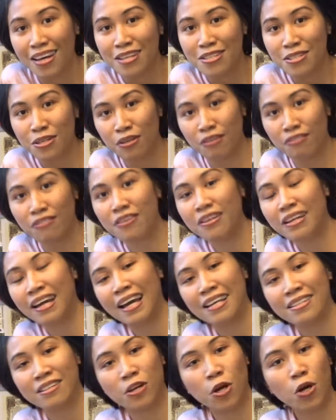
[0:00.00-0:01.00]
So if you
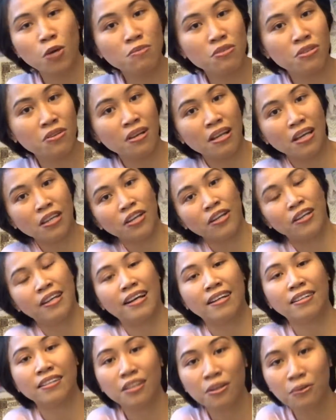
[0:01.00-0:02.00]
guys are homeschooling your
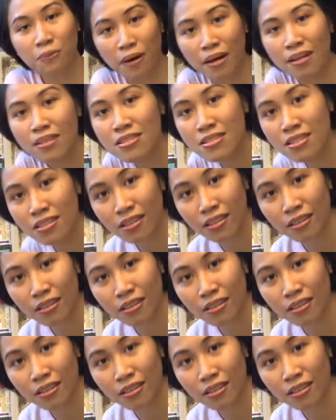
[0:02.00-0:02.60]
younger ones,